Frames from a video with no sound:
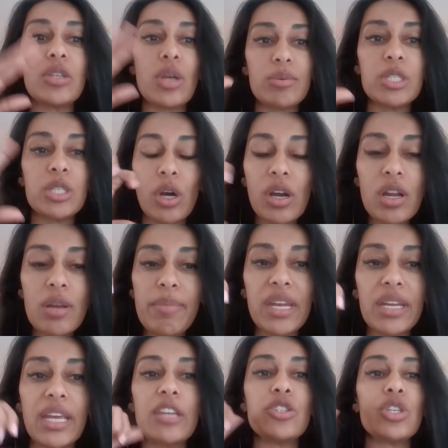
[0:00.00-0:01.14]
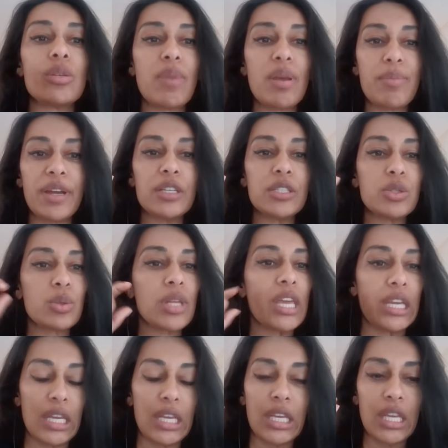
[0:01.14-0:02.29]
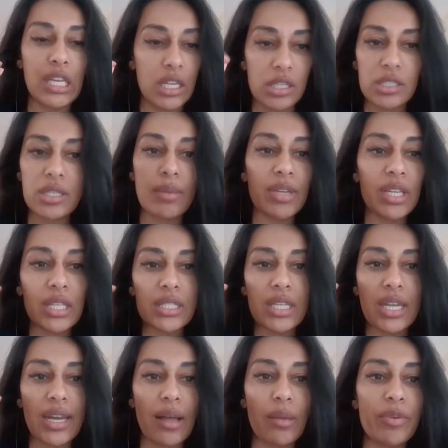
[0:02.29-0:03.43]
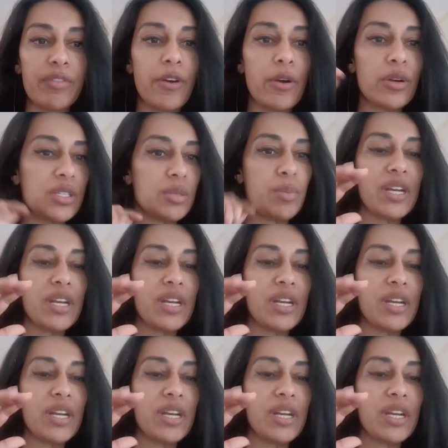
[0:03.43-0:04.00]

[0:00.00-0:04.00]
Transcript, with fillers: So I was started on medication. My parents were like, here's something that's going to help you focus.